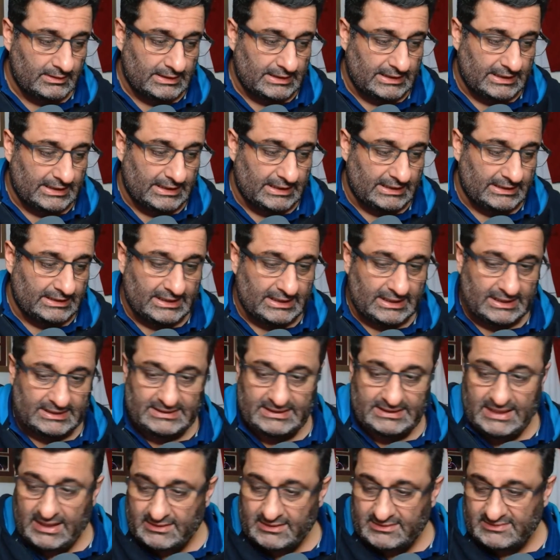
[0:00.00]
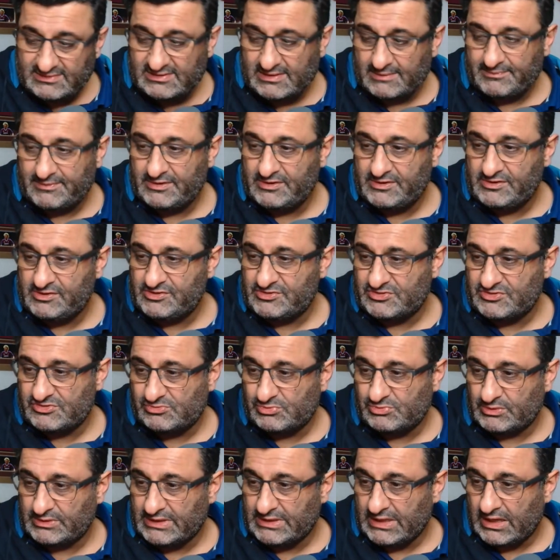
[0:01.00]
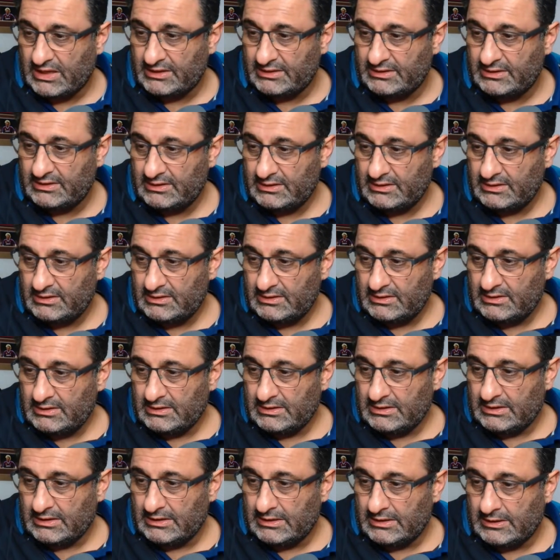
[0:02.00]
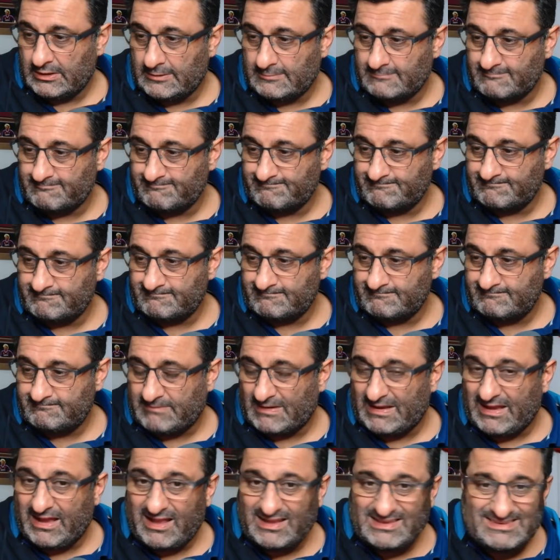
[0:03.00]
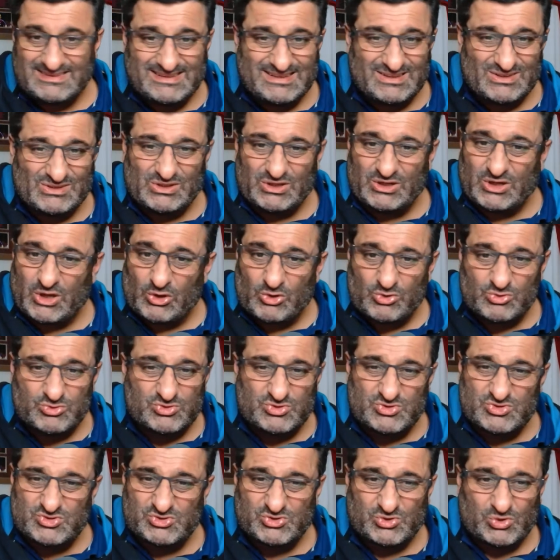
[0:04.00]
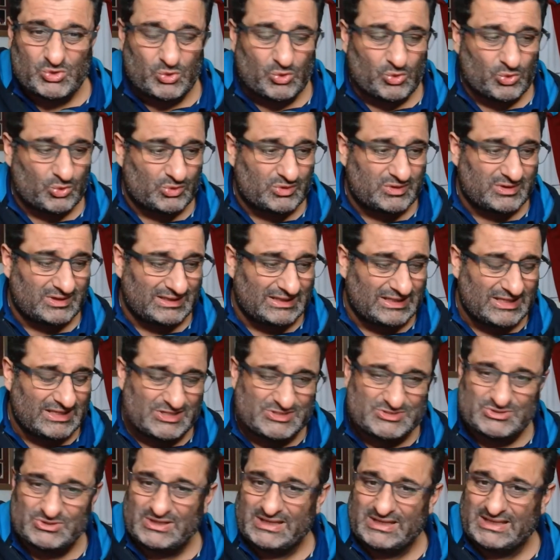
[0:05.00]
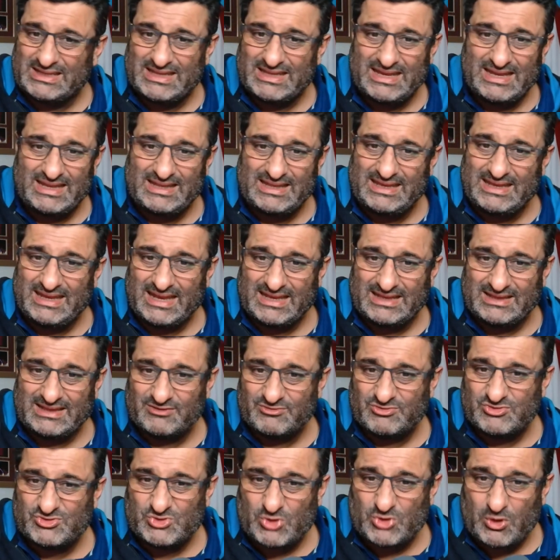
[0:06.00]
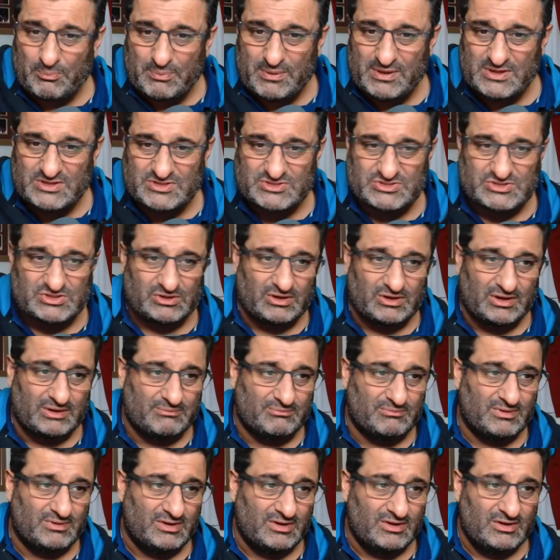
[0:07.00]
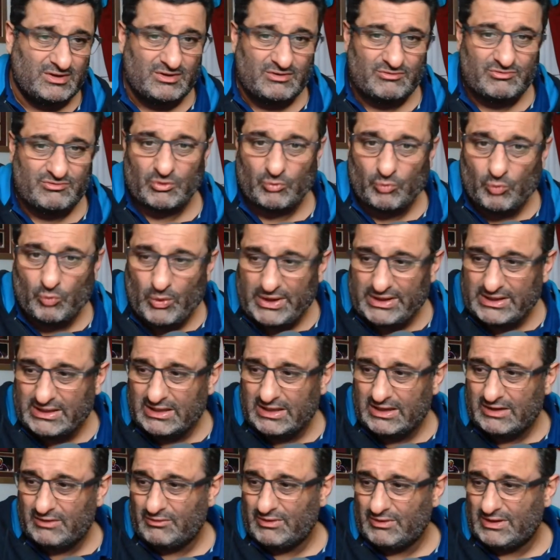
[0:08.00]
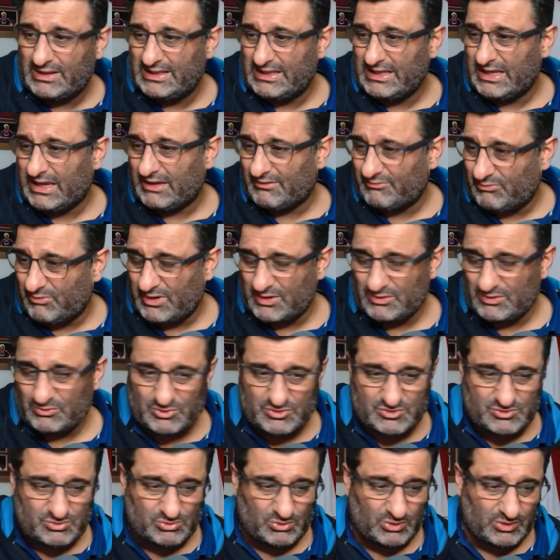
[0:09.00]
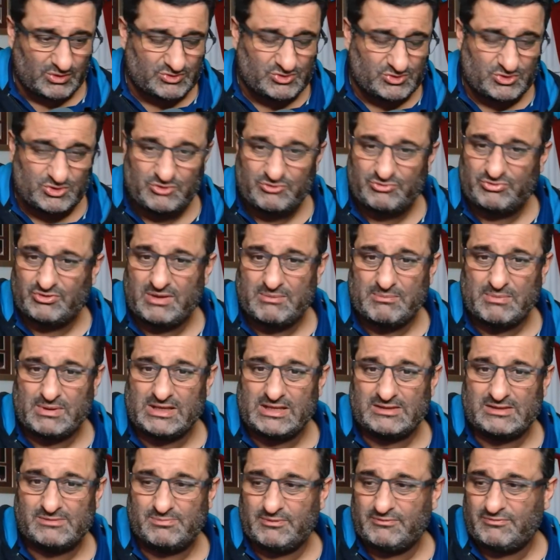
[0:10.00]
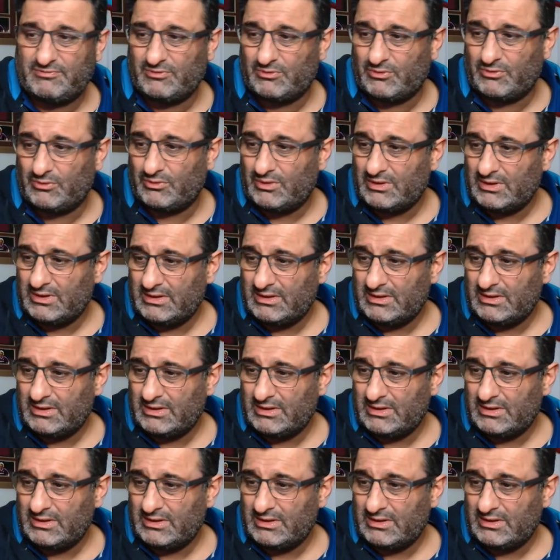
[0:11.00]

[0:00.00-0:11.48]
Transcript: And then, yeah, substitutions were done. But until the goals were scored, literally near the end of stoppage time for the winner, and the other one was, 2-3 minutes before